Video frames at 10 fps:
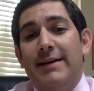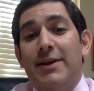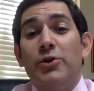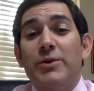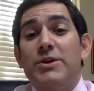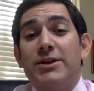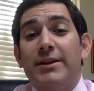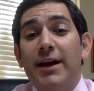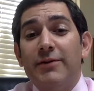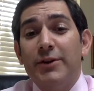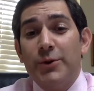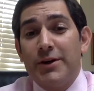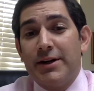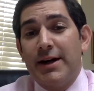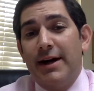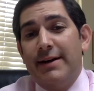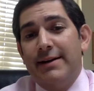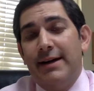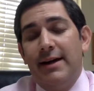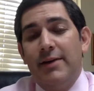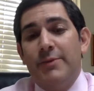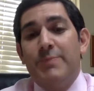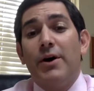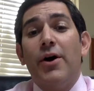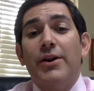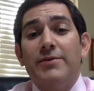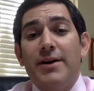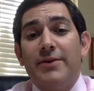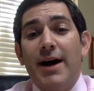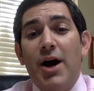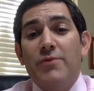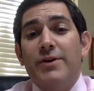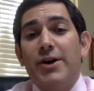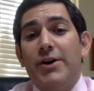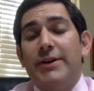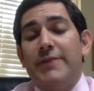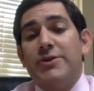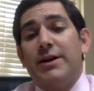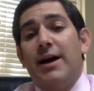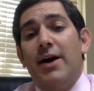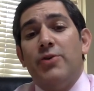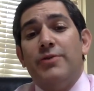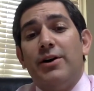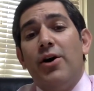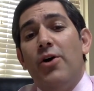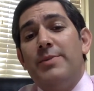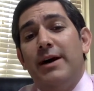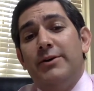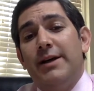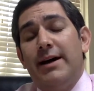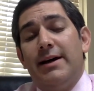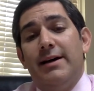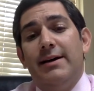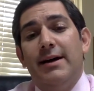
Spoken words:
Not only we should love the Lord our God, but b'chol levavcha u'v'chol nafshecha u'v'chol me'odecha,